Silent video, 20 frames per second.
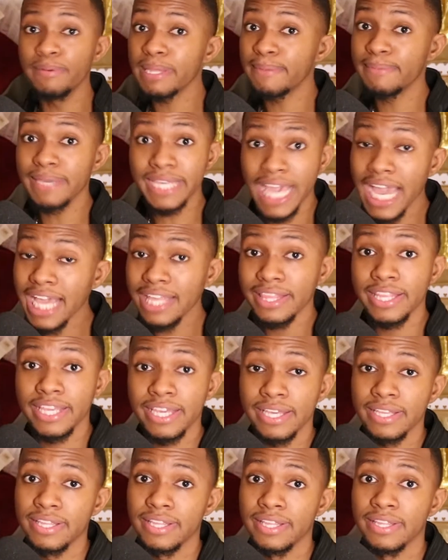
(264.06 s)
be getting
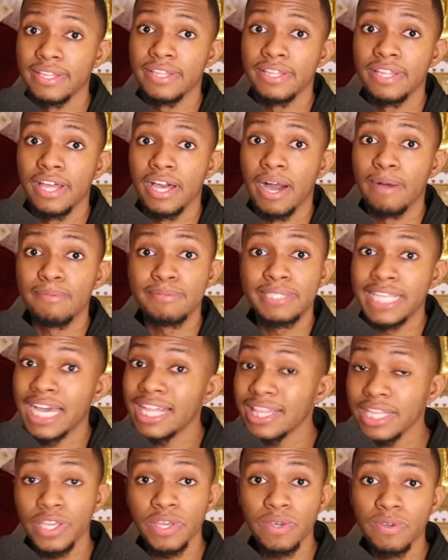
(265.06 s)
it. I'm
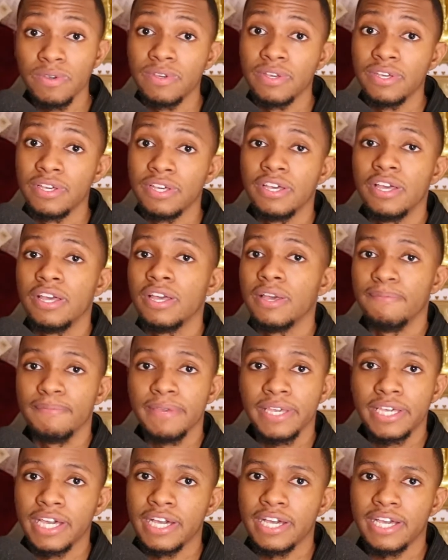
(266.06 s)
telling you.
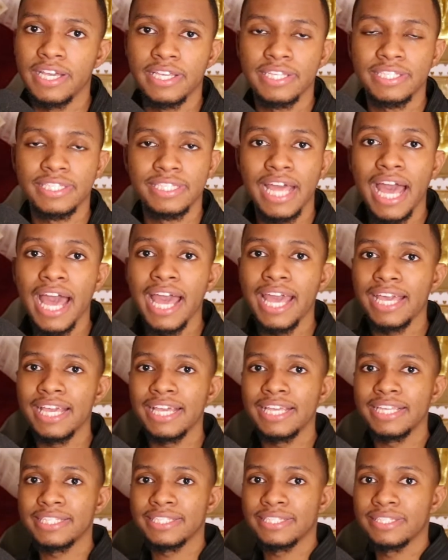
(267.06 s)
Because that
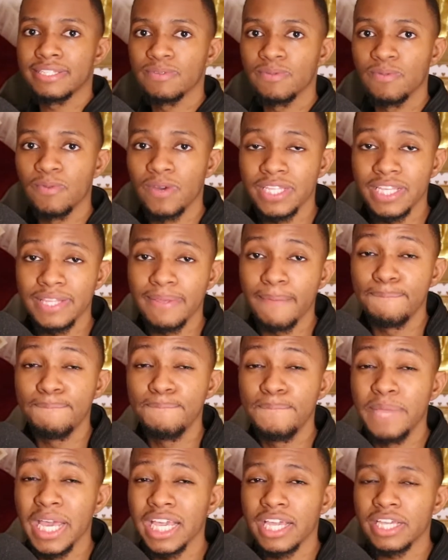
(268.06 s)
is one of the
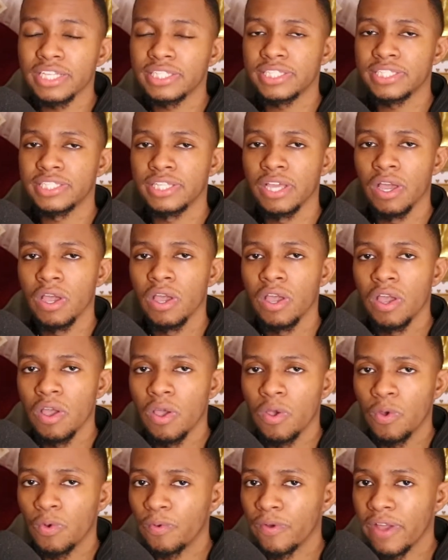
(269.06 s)
biggest
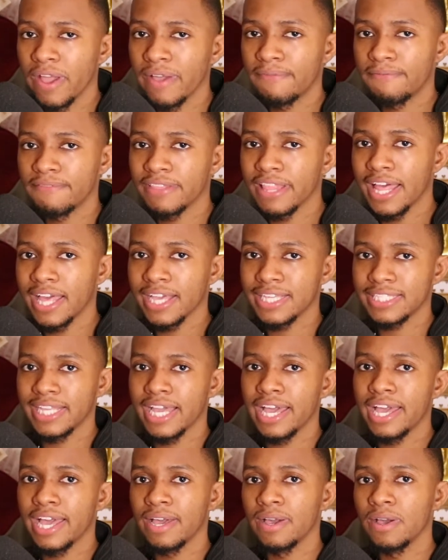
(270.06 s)
red flags
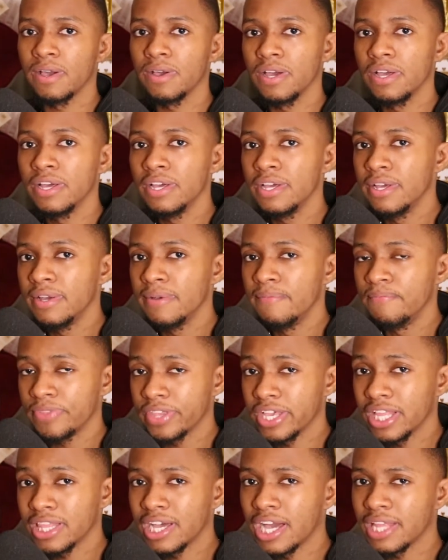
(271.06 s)
that
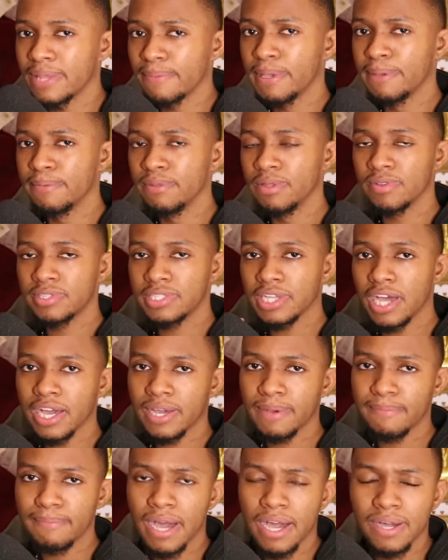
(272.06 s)
a lot of people don't
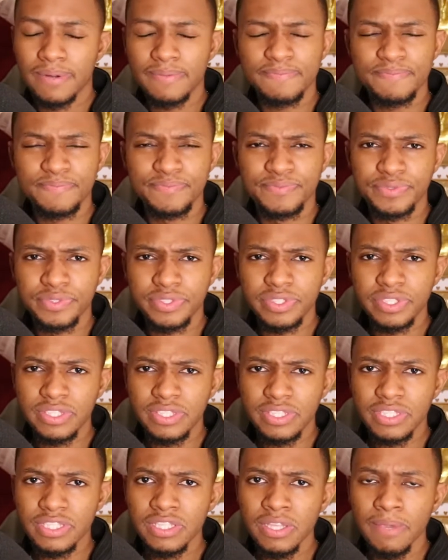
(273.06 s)
talk about.
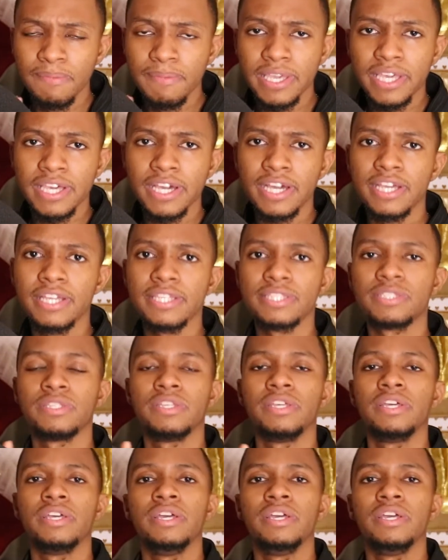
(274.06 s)
Because